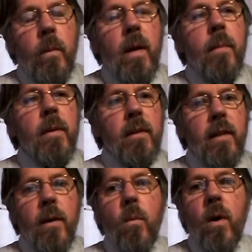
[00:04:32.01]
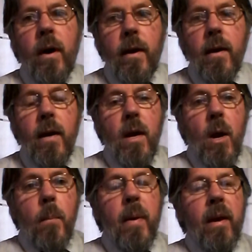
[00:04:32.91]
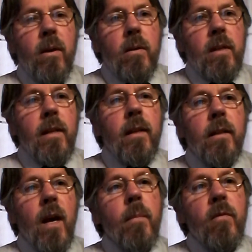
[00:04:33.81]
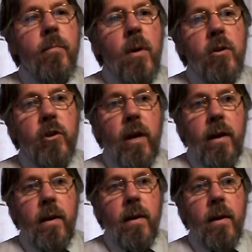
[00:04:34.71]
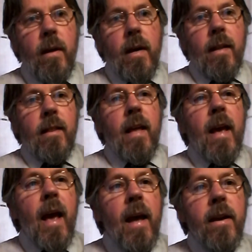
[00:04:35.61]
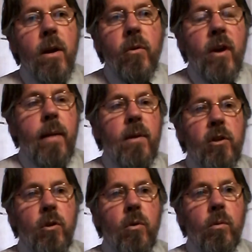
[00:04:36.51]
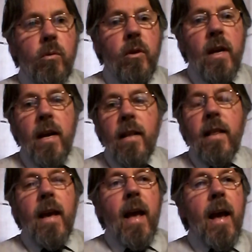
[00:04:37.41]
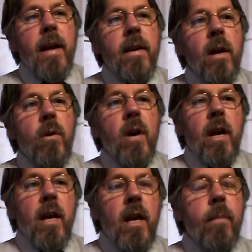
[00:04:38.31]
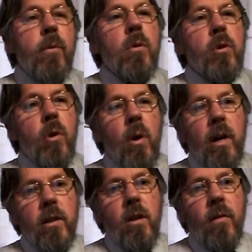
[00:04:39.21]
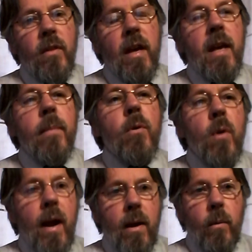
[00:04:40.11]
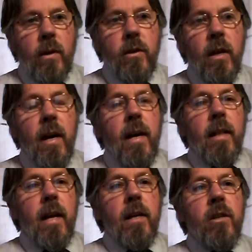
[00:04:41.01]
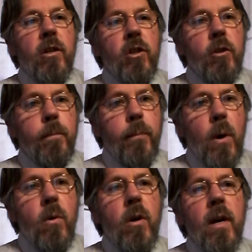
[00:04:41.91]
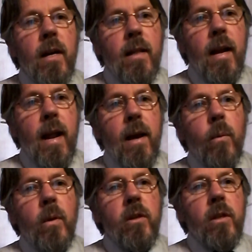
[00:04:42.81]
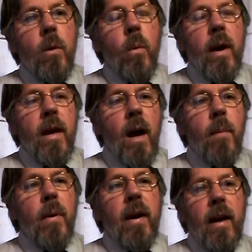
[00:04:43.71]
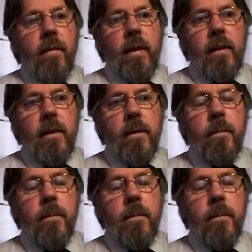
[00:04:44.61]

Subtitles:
Let me say why. Because in the time of Moshe, they had no grammar schools. They had no Hebrew scholars of the Hebrew language. They just spoke the language the way Abba gave it.